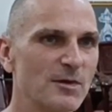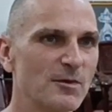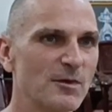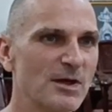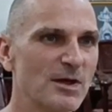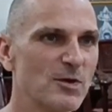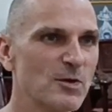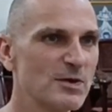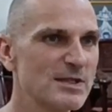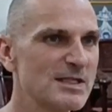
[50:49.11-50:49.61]

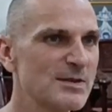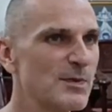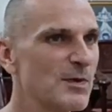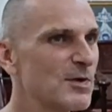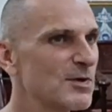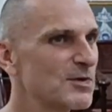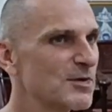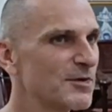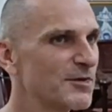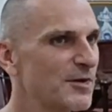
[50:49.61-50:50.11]
We're good
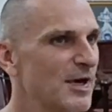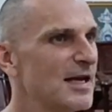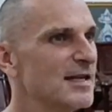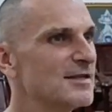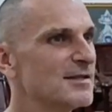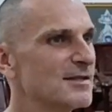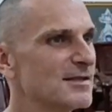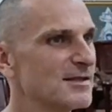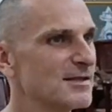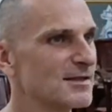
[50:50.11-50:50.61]
spiritual
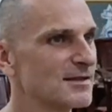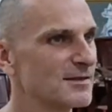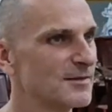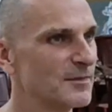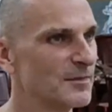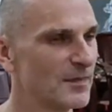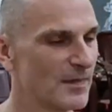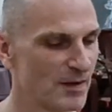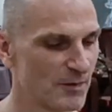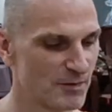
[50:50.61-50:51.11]
friends,
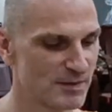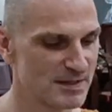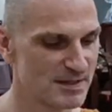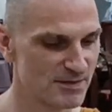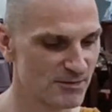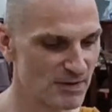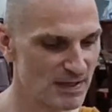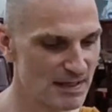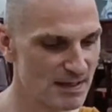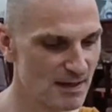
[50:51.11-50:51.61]
which
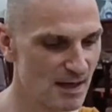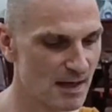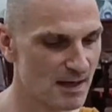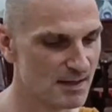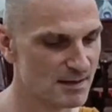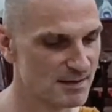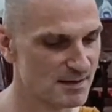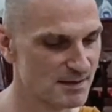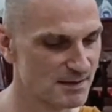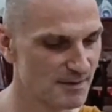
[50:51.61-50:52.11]
is really
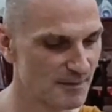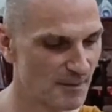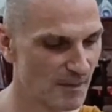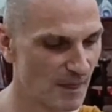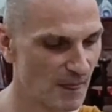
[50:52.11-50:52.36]
nice.